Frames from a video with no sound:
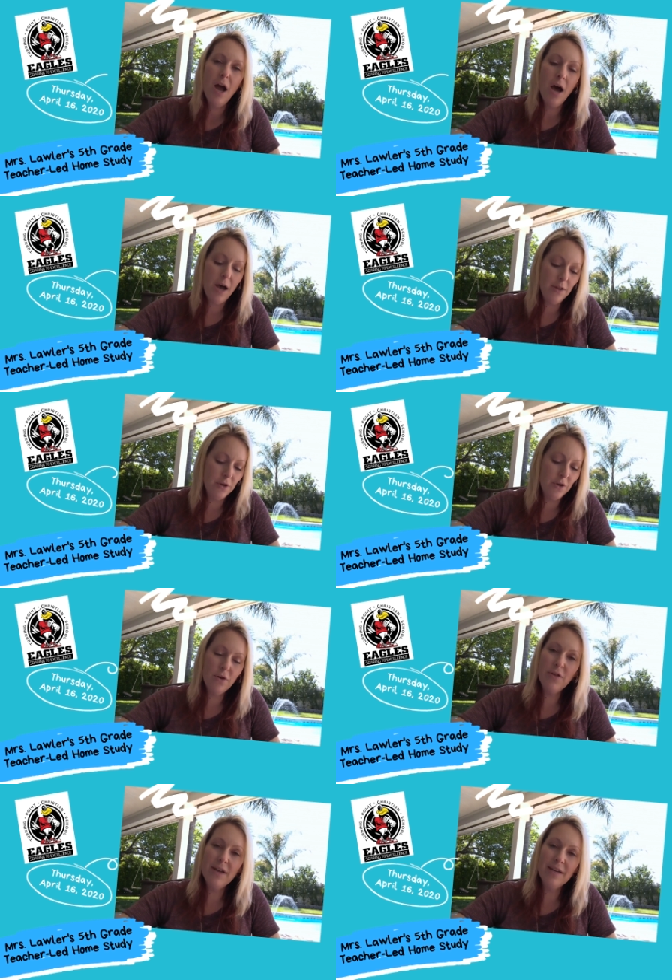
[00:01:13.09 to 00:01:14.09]
Uh, the
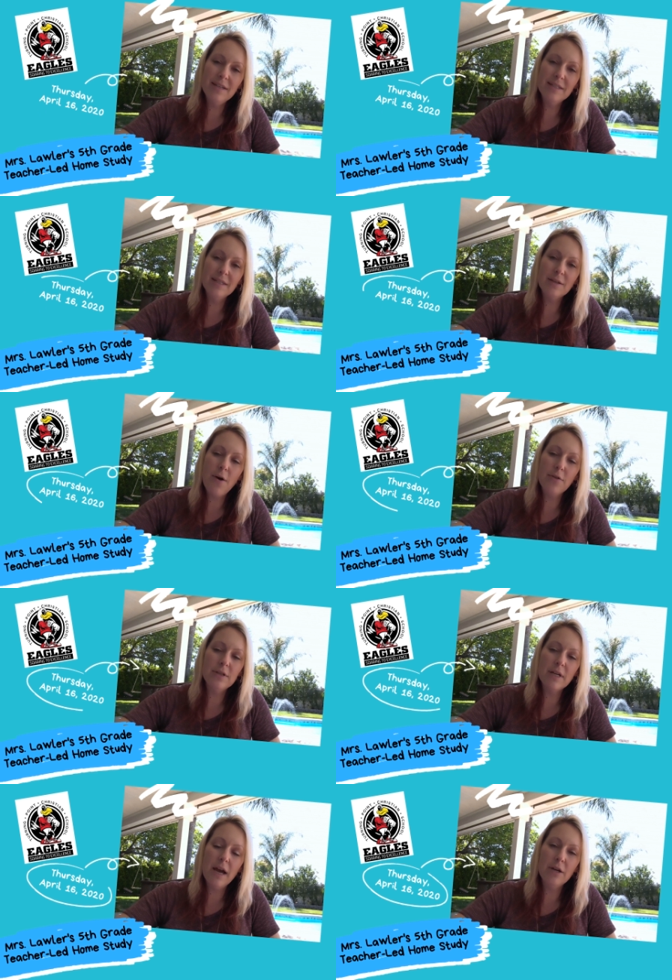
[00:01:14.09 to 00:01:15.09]
good thing is, is all the
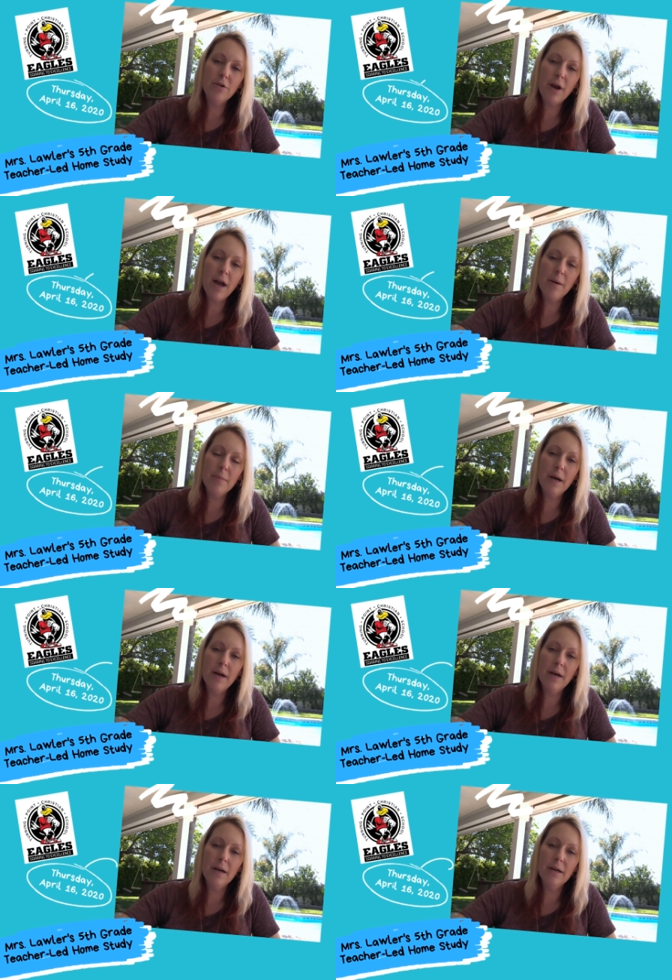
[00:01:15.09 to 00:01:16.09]
diagram
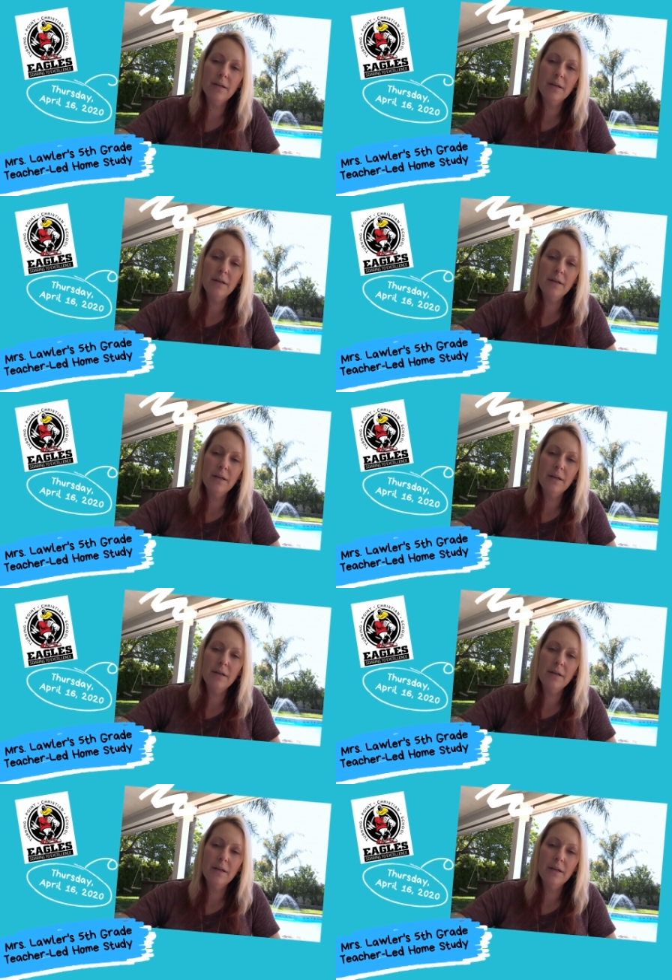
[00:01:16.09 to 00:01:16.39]
uh,